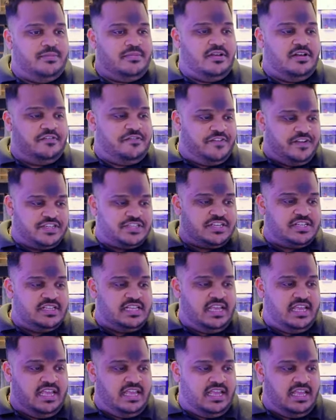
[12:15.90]

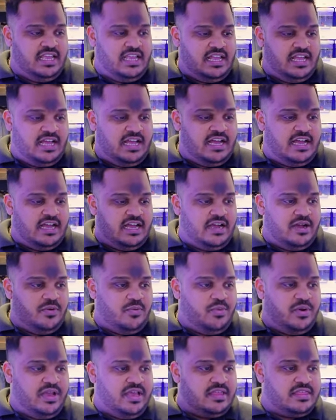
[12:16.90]
Officially,
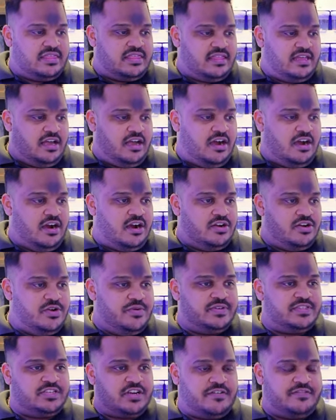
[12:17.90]
with our
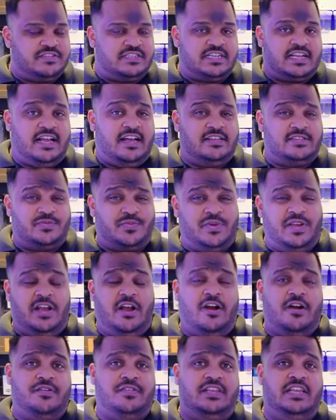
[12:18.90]
newest service accounts, we
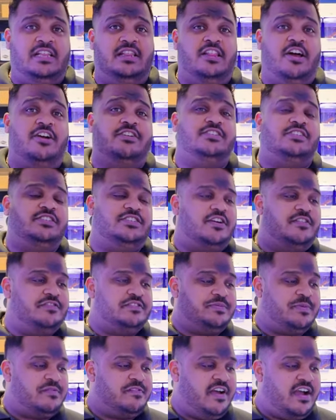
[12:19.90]
are the largest
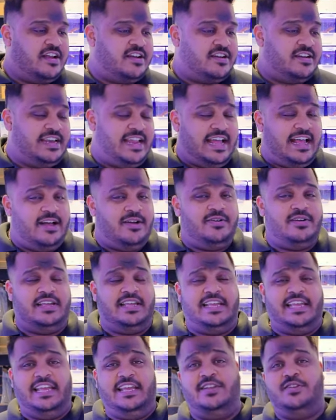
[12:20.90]
service provider now
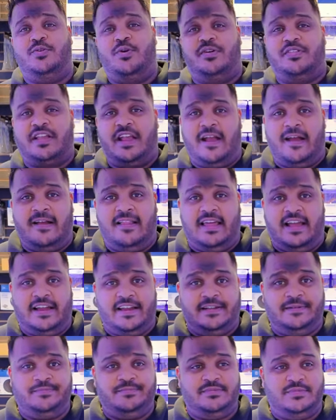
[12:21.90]
in North
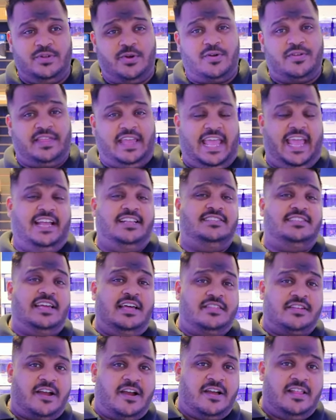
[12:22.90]
Carolina, North and
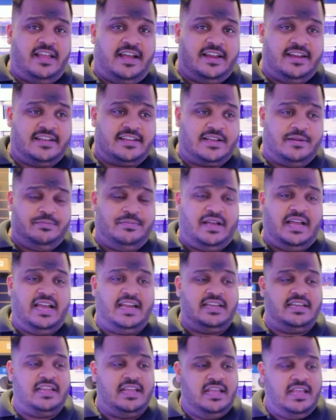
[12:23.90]
South Carolina
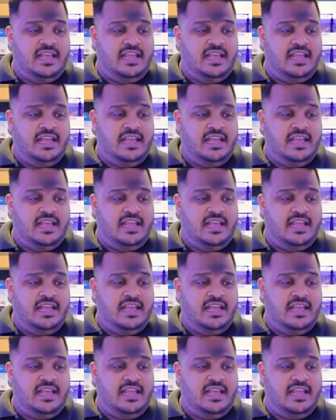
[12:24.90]
combined.